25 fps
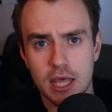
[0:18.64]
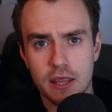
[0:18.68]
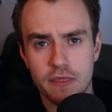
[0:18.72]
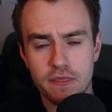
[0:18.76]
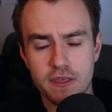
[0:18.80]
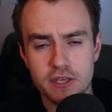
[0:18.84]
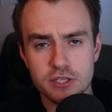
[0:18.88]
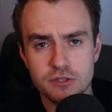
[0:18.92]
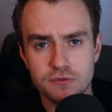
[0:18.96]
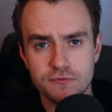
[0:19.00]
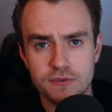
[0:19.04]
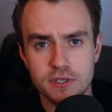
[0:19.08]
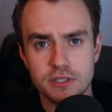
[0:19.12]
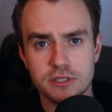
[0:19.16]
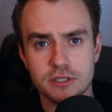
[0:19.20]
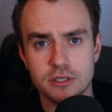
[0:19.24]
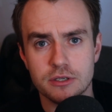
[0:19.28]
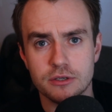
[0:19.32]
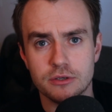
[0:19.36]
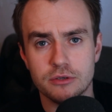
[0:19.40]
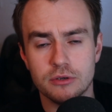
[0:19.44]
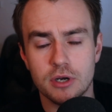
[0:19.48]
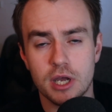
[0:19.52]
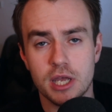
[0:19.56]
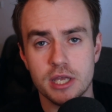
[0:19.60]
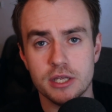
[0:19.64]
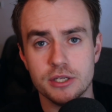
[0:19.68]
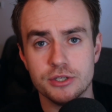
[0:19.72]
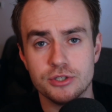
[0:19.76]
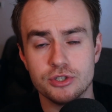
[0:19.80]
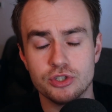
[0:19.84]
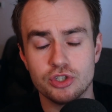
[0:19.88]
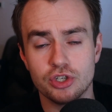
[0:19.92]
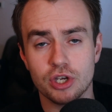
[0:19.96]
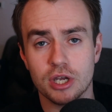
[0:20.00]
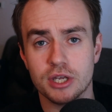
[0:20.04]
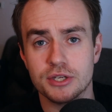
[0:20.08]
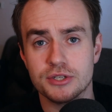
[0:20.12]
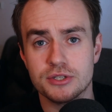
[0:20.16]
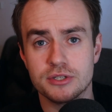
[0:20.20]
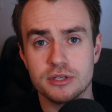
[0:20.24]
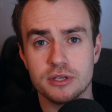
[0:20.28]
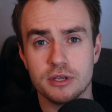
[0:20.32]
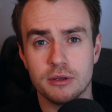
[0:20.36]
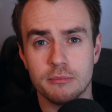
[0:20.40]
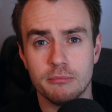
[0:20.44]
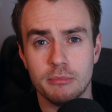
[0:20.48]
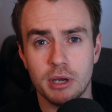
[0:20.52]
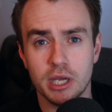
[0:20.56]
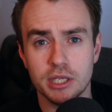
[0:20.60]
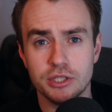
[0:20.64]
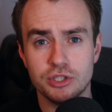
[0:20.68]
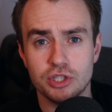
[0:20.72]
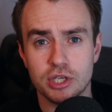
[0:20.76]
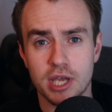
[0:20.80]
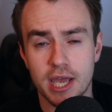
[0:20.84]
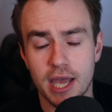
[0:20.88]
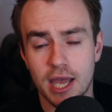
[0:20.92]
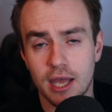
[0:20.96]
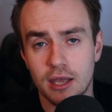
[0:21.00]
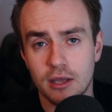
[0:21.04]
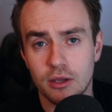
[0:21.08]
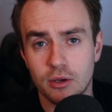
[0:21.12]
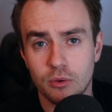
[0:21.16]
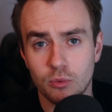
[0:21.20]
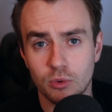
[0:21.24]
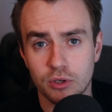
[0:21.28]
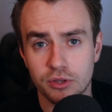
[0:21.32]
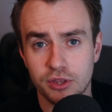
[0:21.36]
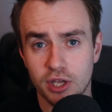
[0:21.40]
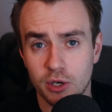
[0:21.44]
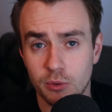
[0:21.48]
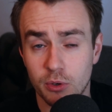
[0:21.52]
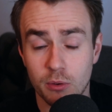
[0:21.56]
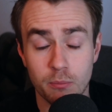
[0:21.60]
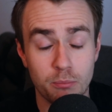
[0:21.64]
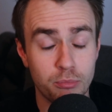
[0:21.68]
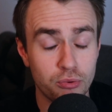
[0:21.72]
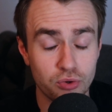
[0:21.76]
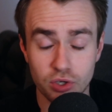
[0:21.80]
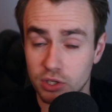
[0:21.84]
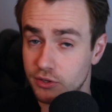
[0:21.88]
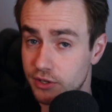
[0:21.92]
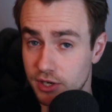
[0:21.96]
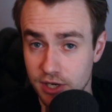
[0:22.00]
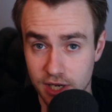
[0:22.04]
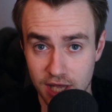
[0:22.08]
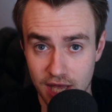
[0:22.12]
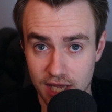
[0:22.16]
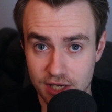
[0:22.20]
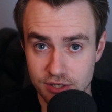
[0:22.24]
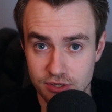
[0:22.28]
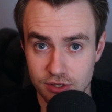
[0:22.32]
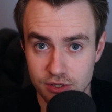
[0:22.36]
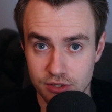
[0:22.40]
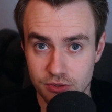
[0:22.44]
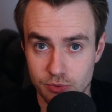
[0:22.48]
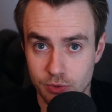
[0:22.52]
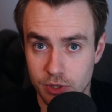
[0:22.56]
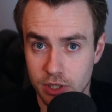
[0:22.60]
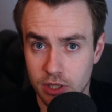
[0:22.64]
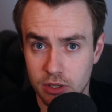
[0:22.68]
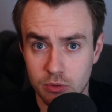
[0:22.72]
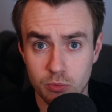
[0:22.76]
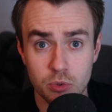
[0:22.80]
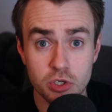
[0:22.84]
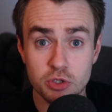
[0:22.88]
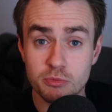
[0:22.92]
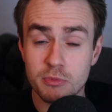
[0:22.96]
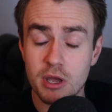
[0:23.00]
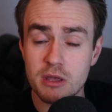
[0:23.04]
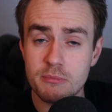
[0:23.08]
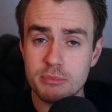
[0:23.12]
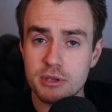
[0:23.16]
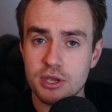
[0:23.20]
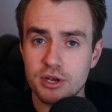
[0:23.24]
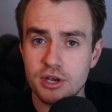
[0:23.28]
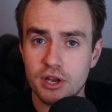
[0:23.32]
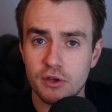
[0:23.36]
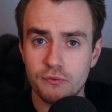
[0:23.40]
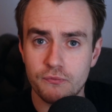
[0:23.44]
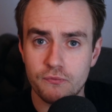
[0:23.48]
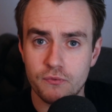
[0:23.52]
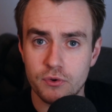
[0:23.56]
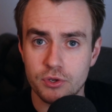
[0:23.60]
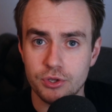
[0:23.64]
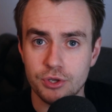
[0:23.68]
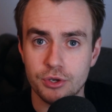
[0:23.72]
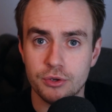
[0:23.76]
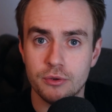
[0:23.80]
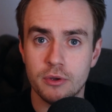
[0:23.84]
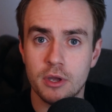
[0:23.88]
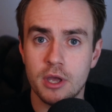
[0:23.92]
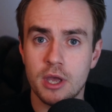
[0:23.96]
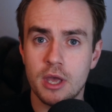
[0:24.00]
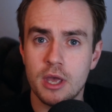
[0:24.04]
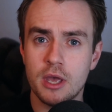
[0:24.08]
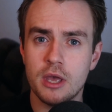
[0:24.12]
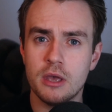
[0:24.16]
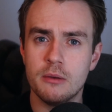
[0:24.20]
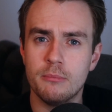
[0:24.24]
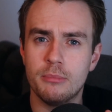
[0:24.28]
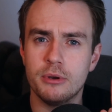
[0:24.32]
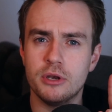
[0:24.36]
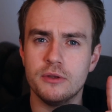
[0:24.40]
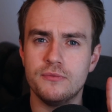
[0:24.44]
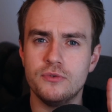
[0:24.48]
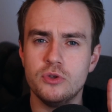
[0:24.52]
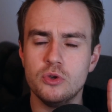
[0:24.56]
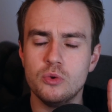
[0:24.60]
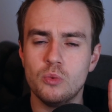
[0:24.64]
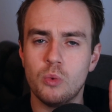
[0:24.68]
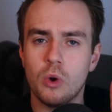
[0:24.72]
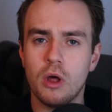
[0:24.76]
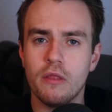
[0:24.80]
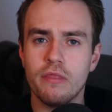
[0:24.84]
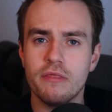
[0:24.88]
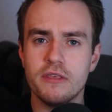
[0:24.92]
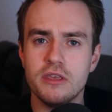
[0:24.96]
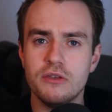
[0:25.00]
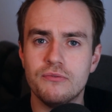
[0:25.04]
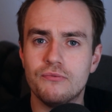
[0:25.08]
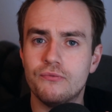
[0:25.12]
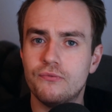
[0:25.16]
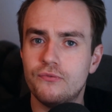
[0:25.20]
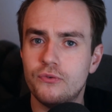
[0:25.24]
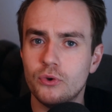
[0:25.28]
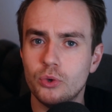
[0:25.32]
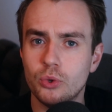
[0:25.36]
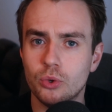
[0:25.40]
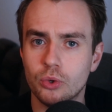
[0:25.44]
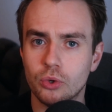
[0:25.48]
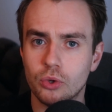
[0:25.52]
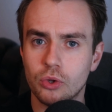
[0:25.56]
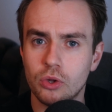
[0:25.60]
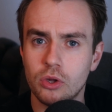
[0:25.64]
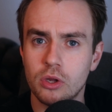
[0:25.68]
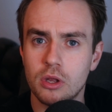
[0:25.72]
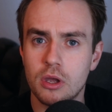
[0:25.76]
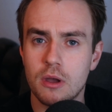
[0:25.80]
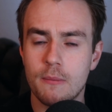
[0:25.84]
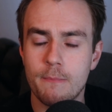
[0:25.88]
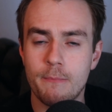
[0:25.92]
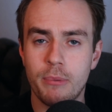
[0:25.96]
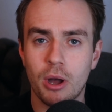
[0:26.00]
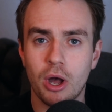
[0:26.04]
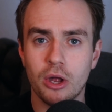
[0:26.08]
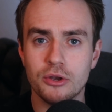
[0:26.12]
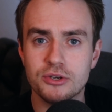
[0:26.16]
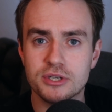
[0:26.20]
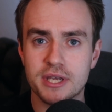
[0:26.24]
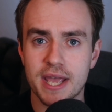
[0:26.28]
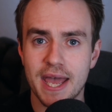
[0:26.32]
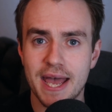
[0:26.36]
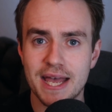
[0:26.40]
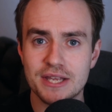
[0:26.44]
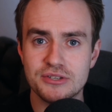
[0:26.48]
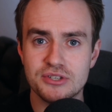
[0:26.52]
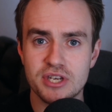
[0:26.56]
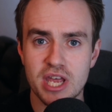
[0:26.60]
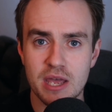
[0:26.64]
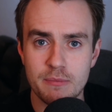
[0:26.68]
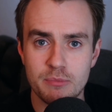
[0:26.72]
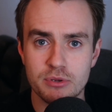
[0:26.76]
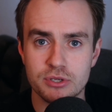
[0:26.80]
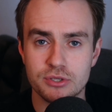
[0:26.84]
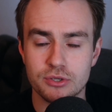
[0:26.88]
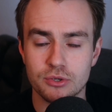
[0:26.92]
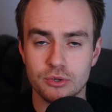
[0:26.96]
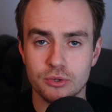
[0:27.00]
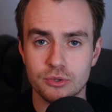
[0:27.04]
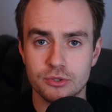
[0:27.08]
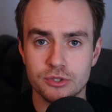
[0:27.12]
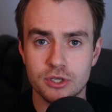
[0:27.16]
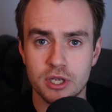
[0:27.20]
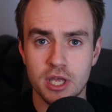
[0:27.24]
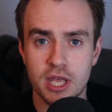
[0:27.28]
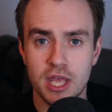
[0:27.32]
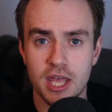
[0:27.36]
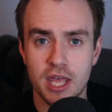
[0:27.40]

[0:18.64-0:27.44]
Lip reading: this video is just my chat with our brilliant guest this week, which might be enough for you, but if you want the full podcast episode,